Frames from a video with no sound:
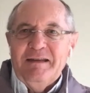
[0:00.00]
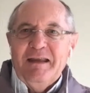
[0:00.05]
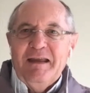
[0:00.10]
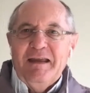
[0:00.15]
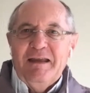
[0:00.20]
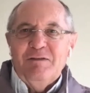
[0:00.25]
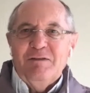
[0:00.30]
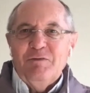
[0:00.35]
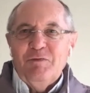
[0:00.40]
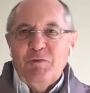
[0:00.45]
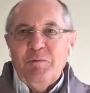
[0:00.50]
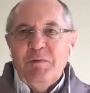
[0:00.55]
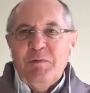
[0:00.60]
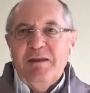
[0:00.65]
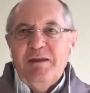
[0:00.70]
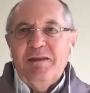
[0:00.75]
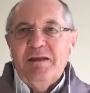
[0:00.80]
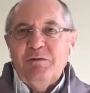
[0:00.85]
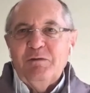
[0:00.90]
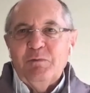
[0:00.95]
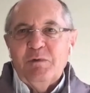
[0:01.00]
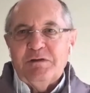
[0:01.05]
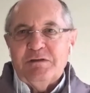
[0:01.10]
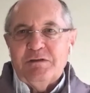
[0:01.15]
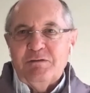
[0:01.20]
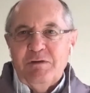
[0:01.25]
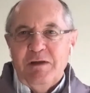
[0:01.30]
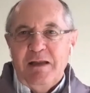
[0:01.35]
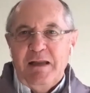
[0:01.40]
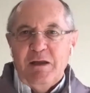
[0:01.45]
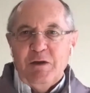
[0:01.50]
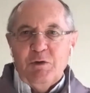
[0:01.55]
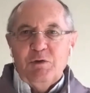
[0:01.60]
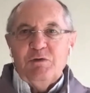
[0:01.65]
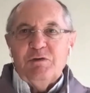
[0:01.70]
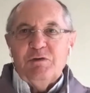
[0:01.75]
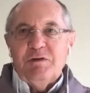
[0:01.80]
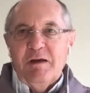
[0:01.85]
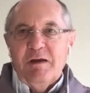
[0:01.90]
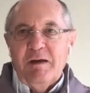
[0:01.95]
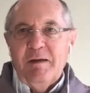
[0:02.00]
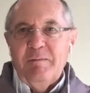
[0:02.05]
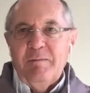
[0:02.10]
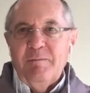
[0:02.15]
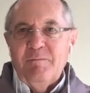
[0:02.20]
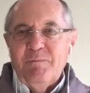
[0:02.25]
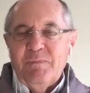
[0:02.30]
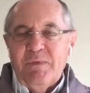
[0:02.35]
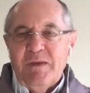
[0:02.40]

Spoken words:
And for me, that was a really good time.